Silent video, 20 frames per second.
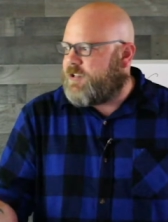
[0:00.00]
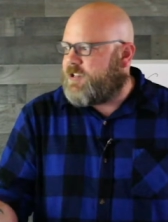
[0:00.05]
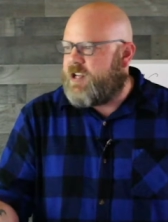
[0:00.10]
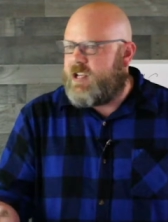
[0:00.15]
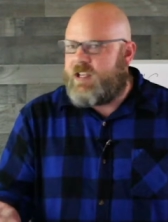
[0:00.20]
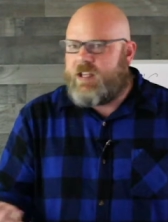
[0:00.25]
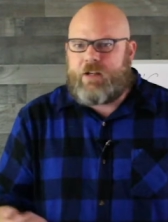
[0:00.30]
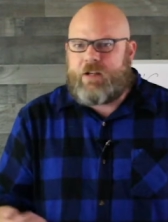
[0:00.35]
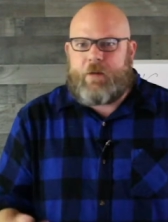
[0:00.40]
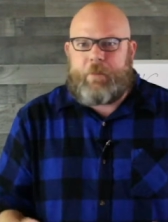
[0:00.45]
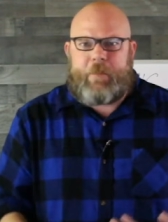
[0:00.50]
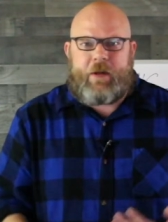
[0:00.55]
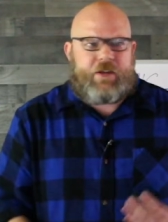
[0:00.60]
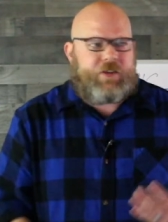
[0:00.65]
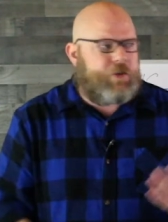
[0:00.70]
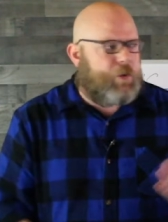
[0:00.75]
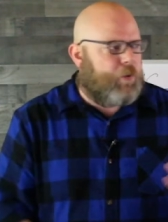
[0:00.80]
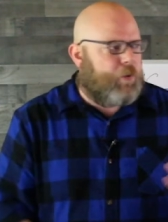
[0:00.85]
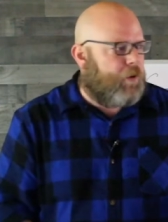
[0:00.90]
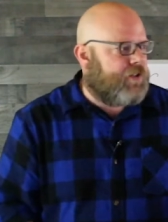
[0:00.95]
seeking a
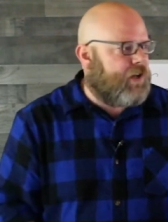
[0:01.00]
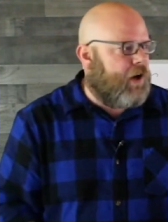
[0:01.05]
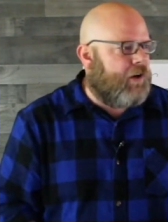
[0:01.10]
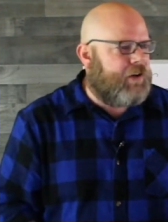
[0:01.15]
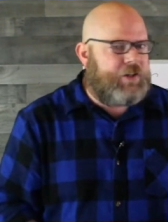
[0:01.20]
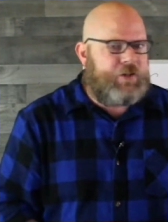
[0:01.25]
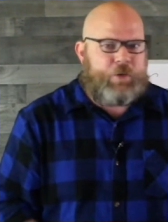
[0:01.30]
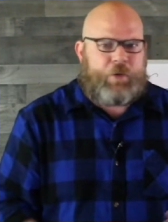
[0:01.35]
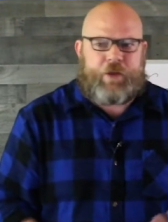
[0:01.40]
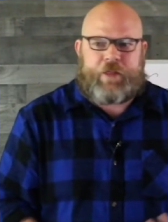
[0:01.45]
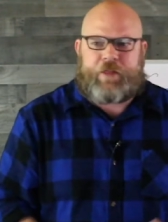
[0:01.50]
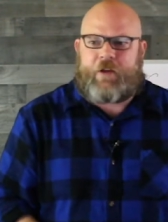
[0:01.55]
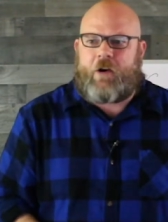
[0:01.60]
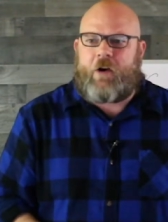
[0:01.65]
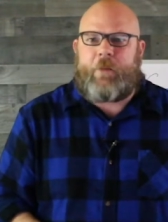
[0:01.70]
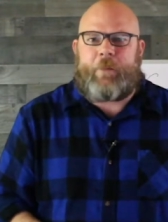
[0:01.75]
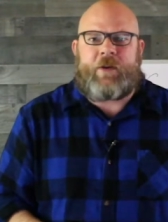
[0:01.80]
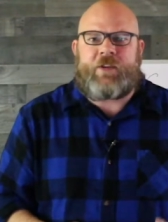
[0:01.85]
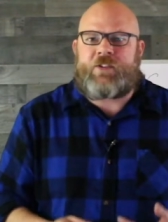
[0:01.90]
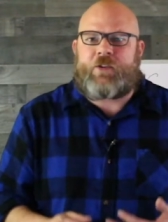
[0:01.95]
mentor or talking to a
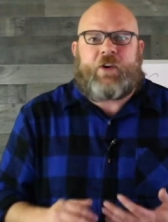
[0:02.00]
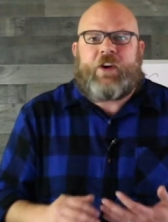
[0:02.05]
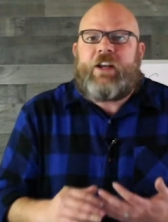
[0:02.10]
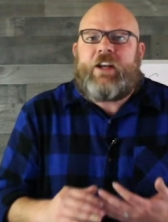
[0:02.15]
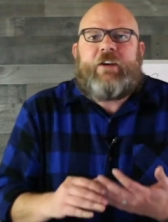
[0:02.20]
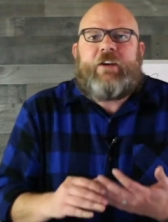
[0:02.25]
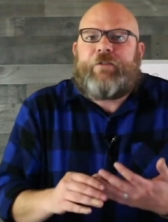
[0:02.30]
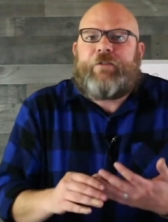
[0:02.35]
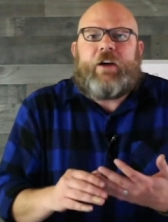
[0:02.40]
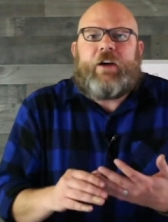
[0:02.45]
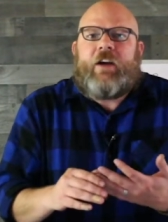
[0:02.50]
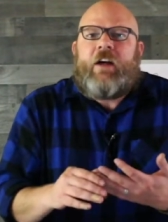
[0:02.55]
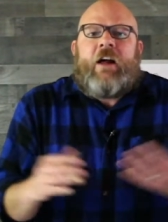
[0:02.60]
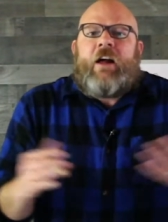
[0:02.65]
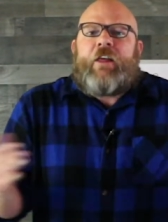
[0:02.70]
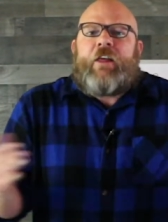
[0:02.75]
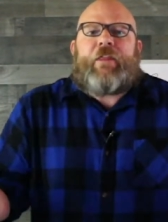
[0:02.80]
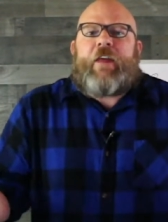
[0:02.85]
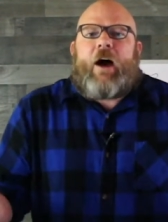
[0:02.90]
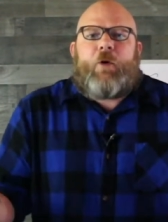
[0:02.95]
therapist or any of the
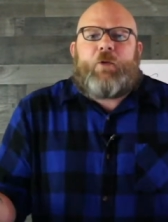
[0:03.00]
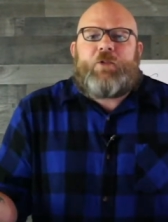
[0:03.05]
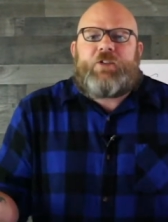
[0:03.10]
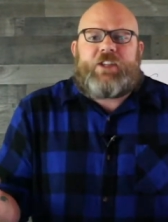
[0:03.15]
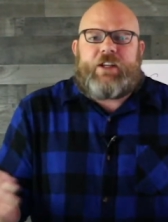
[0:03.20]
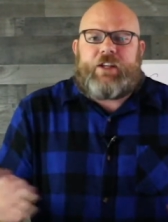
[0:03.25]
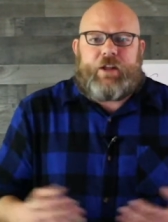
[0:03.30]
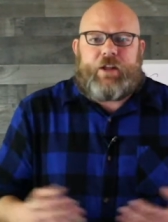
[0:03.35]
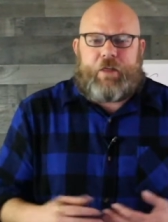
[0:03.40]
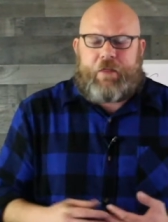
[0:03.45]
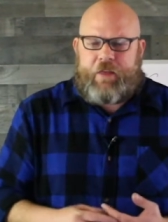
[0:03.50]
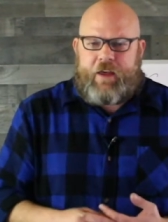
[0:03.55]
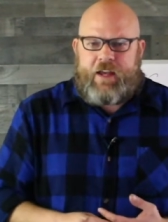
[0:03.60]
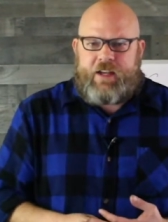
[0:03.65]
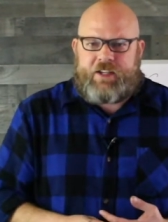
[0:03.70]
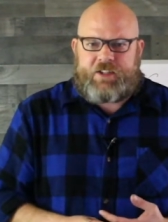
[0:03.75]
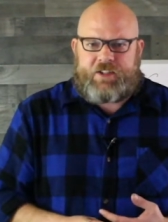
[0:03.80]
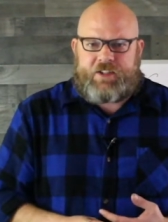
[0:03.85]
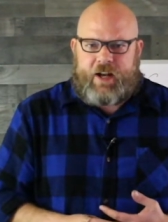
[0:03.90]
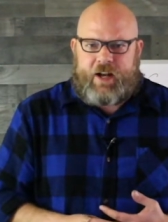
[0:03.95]
thousand
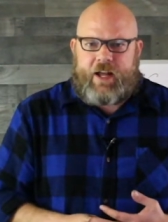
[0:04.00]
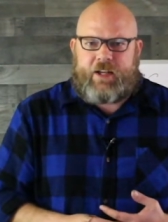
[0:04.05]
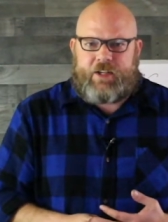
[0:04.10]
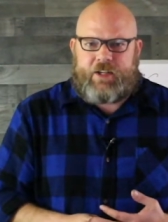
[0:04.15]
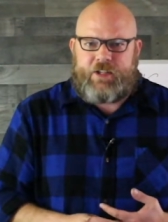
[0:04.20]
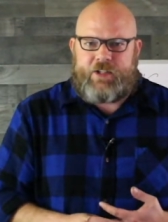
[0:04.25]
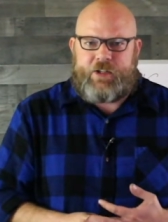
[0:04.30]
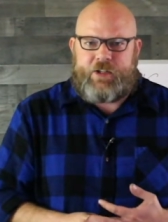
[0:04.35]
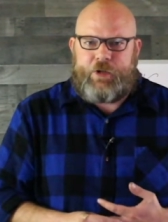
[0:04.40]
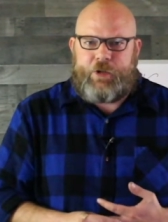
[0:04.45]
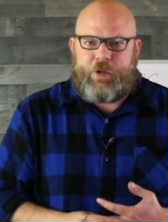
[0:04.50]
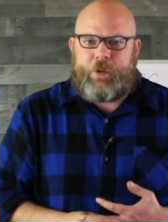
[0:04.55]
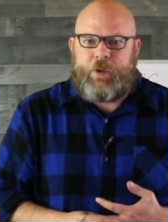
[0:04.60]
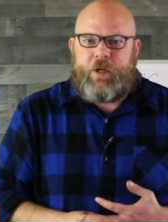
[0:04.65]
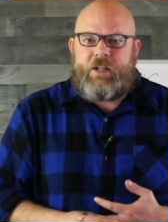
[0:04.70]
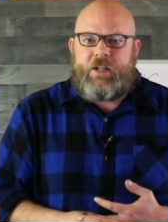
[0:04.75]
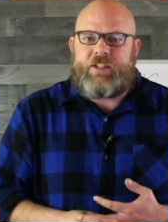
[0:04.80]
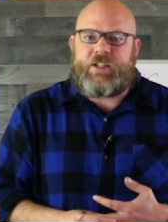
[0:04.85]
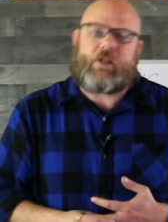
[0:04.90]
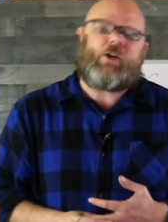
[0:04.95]
things that I could do
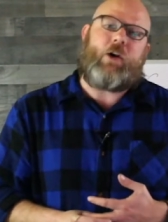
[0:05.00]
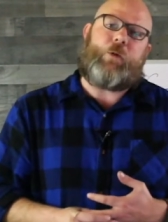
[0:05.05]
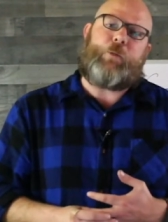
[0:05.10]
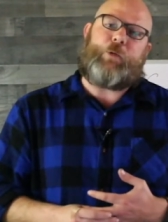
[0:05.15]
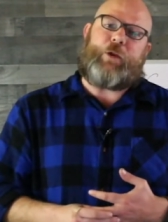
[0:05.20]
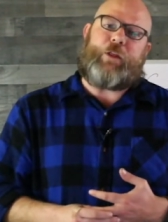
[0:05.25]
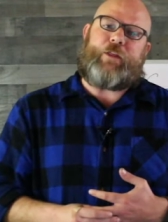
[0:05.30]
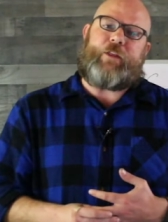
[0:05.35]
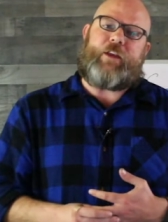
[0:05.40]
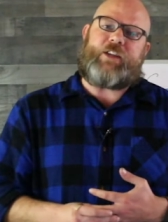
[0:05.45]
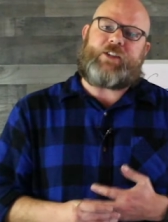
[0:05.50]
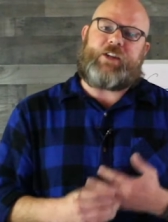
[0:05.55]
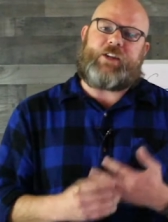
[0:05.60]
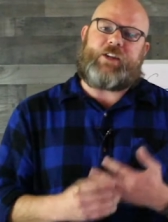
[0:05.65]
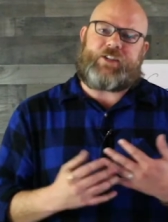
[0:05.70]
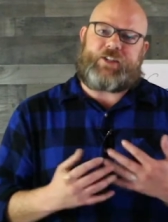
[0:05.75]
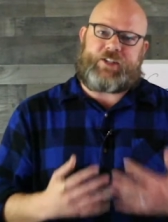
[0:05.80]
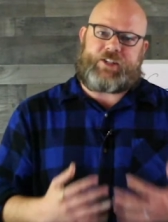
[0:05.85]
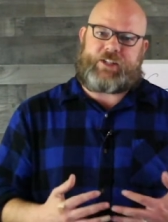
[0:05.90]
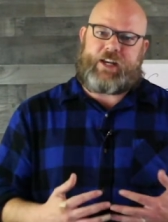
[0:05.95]
to cope with this in a
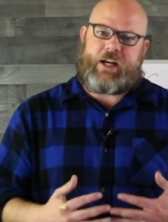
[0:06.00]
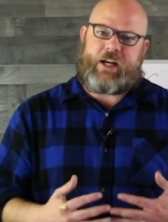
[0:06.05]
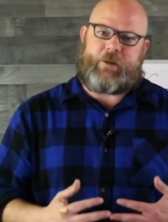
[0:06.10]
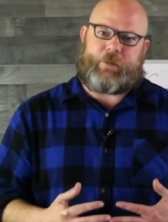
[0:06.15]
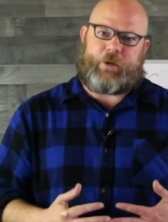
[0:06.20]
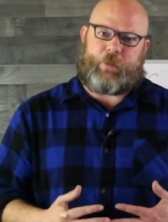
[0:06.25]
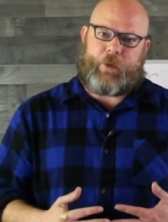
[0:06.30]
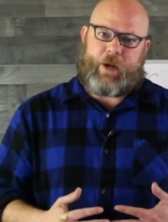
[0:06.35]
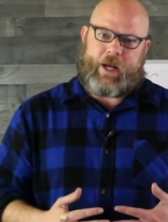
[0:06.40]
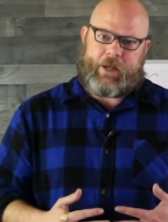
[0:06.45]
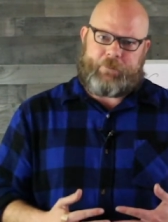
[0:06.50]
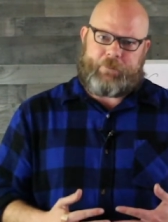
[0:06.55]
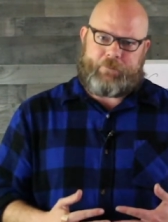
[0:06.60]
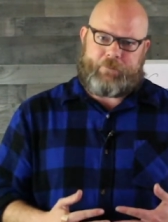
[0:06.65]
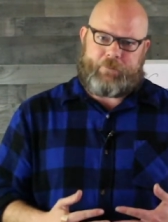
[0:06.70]
sustainable way.